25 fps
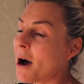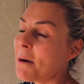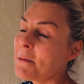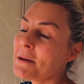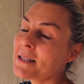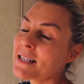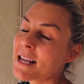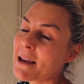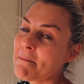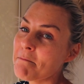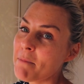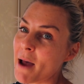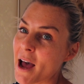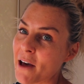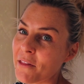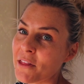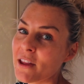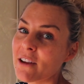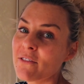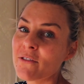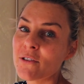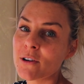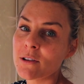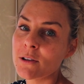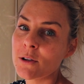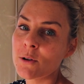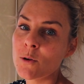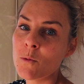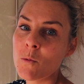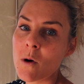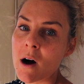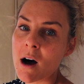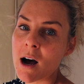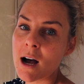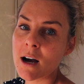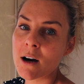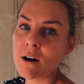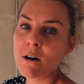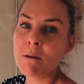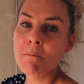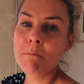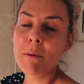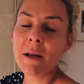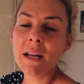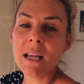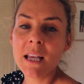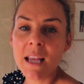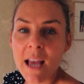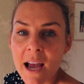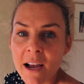I was empathic for a little while,
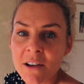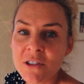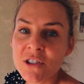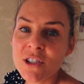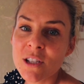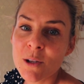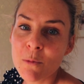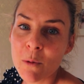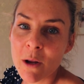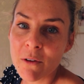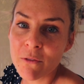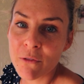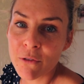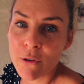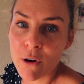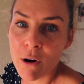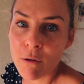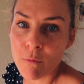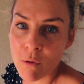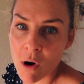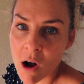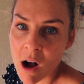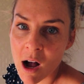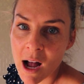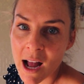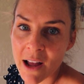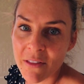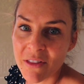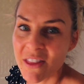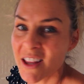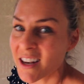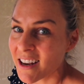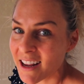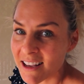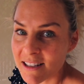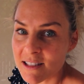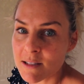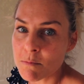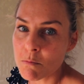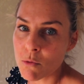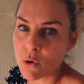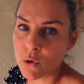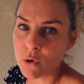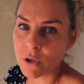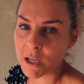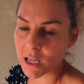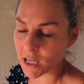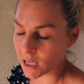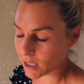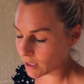but he actually went for a ride the next
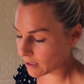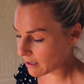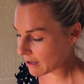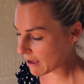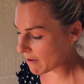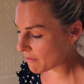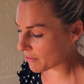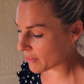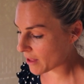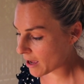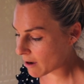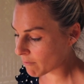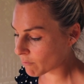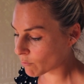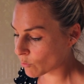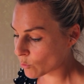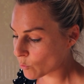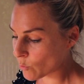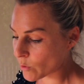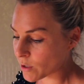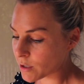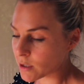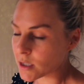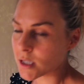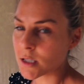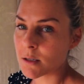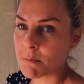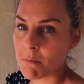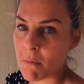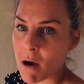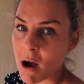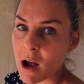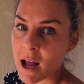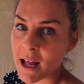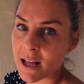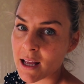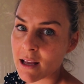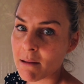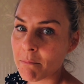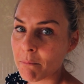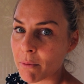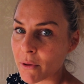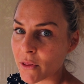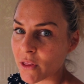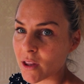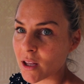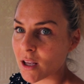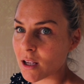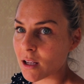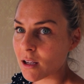morning and that ruined my
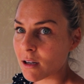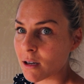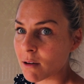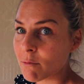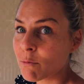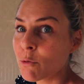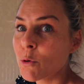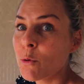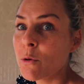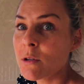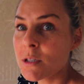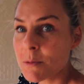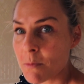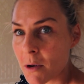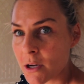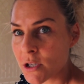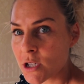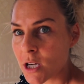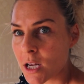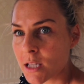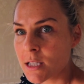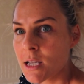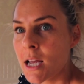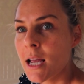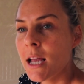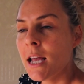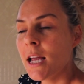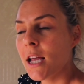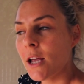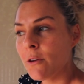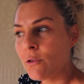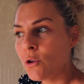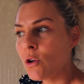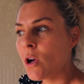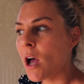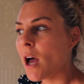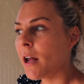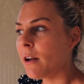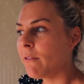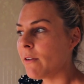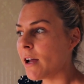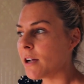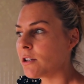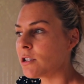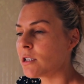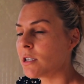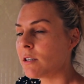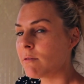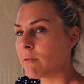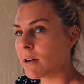empathy. It ruined my chance. If you had have
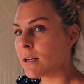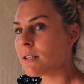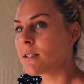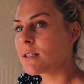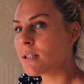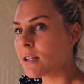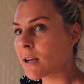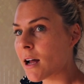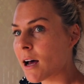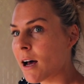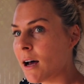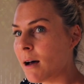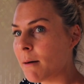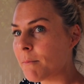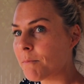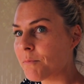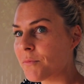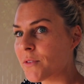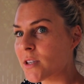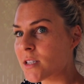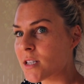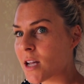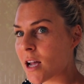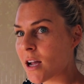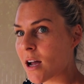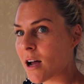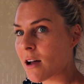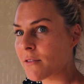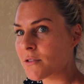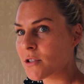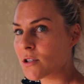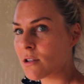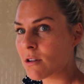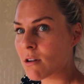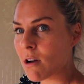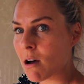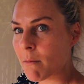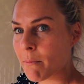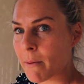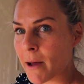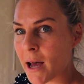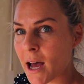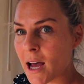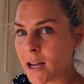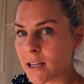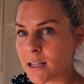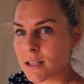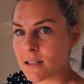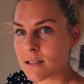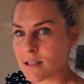actually rested up the day after you got
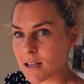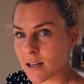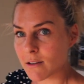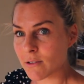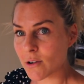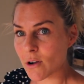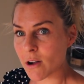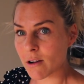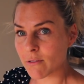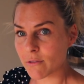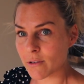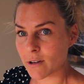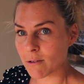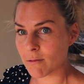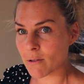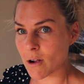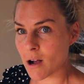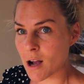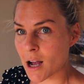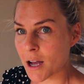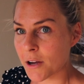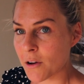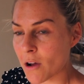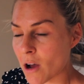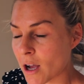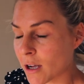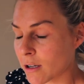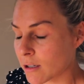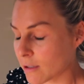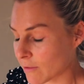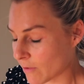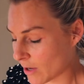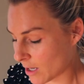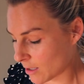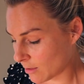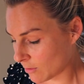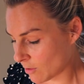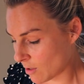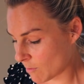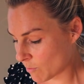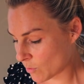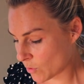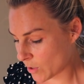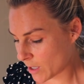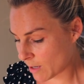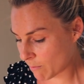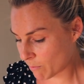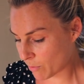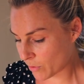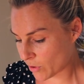back instead of going for a ride, I could have had a lot
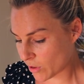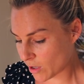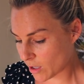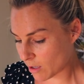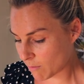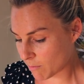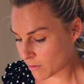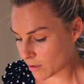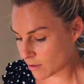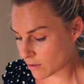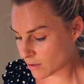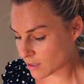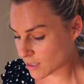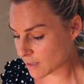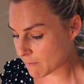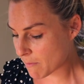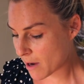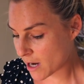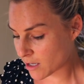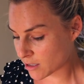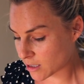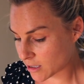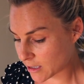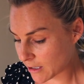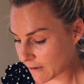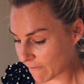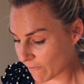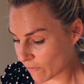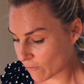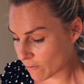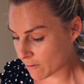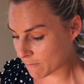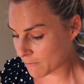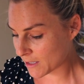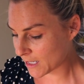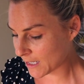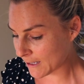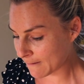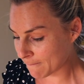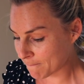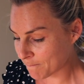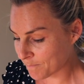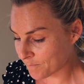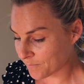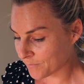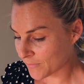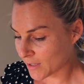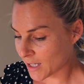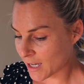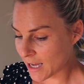more empathy, but you smashed it for me.
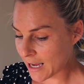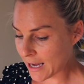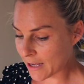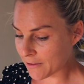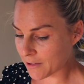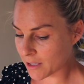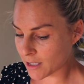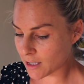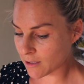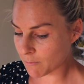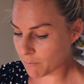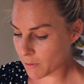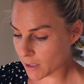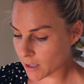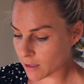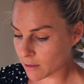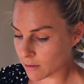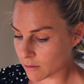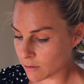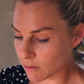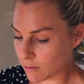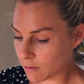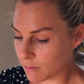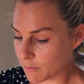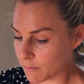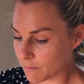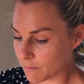And then you've been a little...